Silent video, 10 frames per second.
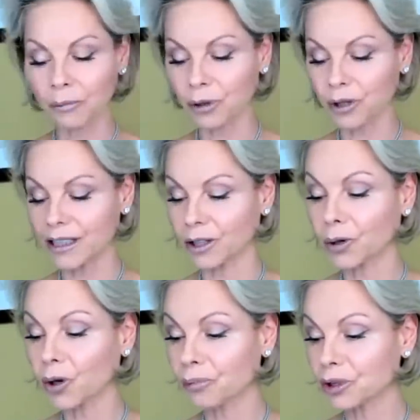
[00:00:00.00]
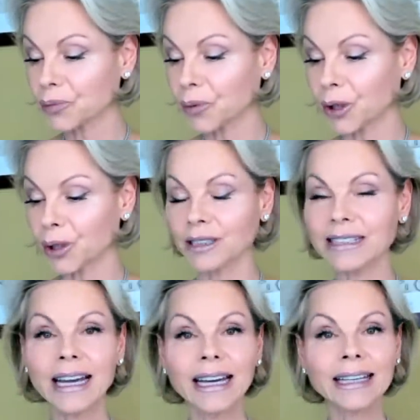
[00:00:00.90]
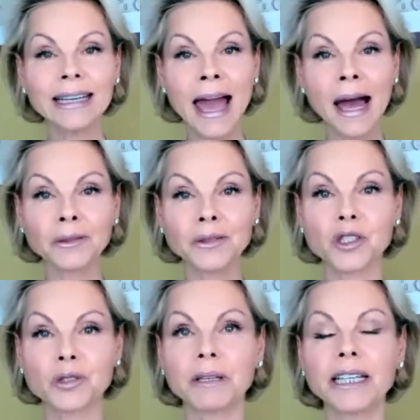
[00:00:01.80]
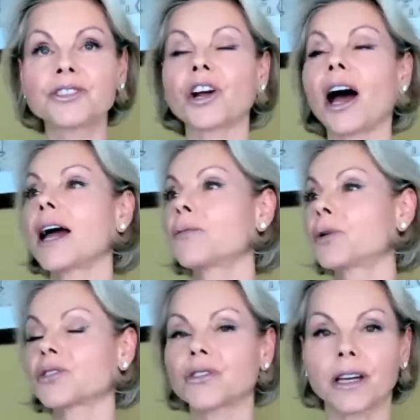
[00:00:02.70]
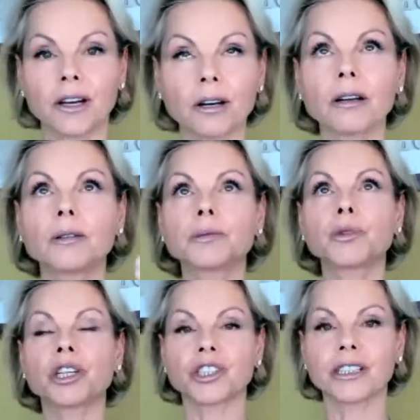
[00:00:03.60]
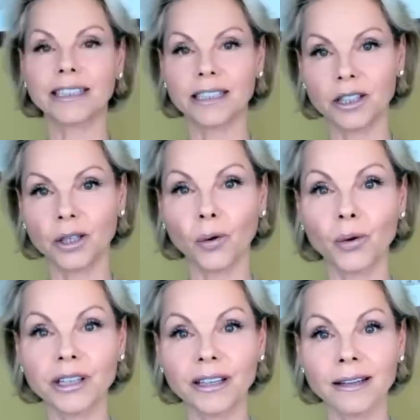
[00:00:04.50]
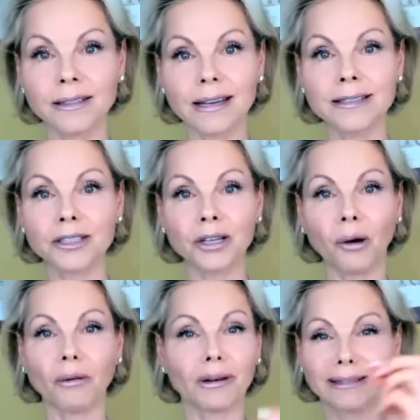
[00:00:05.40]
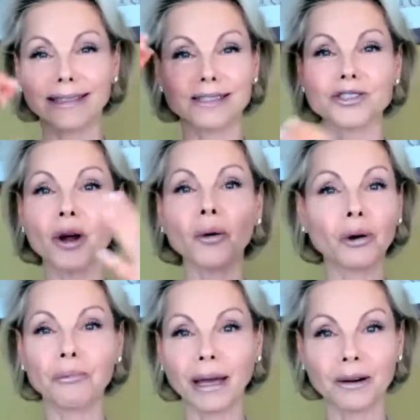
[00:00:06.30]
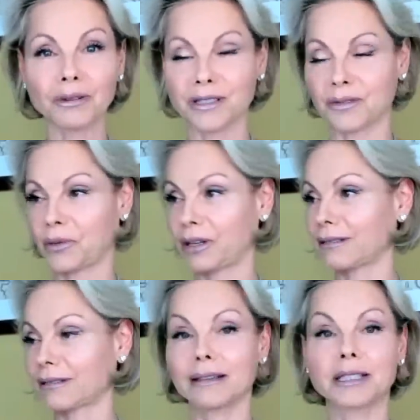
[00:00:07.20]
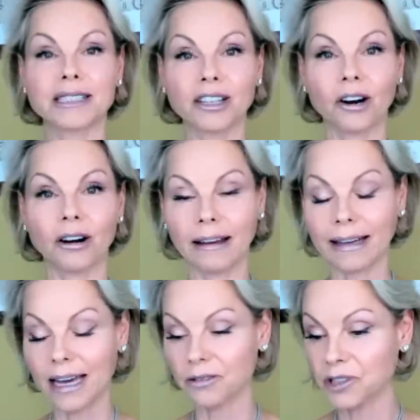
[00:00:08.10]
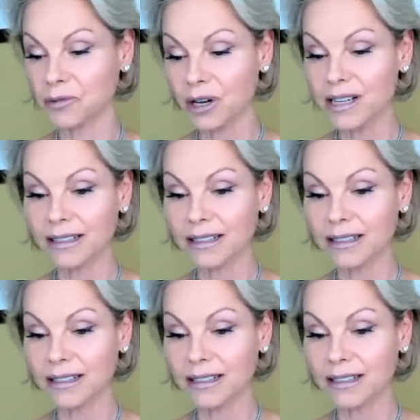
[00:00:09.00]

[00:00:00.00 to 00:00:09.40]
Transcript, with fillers: number in the corporate world. He held a speech. I was there watching it in the audience. And, you know, there's no comparison with a star like Elvis